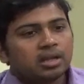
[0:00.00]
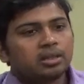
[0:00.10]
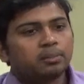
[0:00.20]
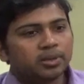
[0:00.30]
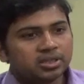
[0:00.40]

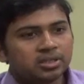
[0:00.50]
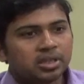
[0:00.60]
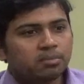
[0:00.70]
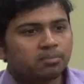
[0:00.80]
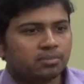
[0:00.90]
the
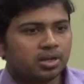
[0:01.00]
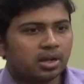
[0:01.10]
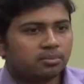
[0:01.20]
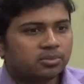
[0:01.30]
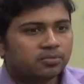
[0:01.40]
person
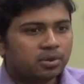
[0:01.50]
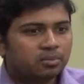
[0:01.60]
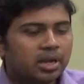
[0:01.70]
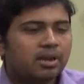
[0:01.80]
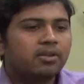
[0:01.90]
comes
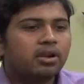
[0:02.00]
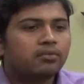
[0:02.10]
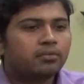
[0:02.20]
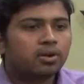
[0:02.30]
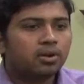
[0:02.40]
from the level
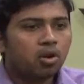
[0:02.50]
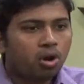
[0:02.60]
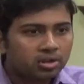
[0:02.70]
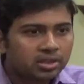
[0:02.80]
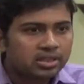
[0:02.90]
of
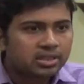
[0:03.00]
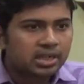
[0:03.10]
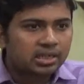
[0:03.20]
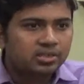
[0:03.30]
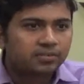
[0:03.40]
not
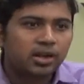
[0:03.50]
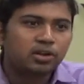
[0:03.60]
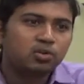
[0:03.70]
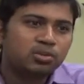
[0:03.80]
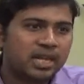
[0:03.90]

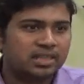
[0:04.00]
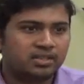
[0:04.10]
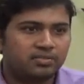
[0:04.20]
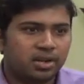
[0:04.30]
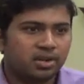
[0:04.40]
dissatisfied to
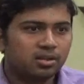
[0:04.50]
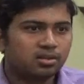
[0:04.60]
satisfied.